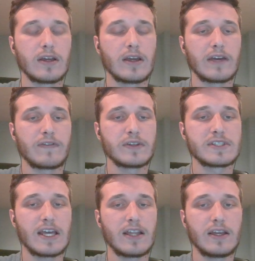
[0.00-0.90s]
if you
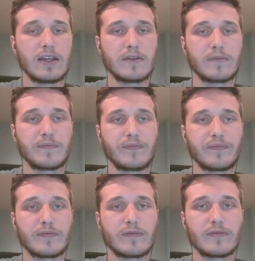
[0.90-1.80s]
sell it,
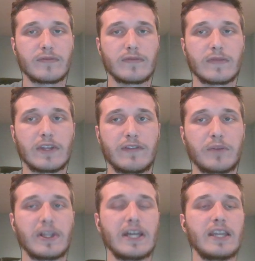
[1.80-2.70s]
if
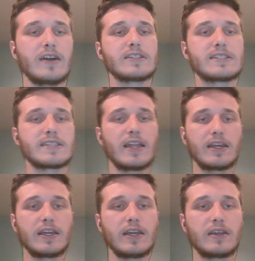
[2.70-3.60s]
you're planning on
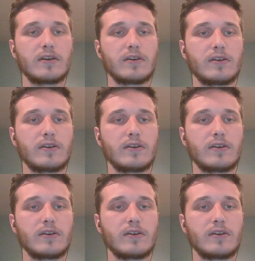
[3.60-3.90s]
selling it,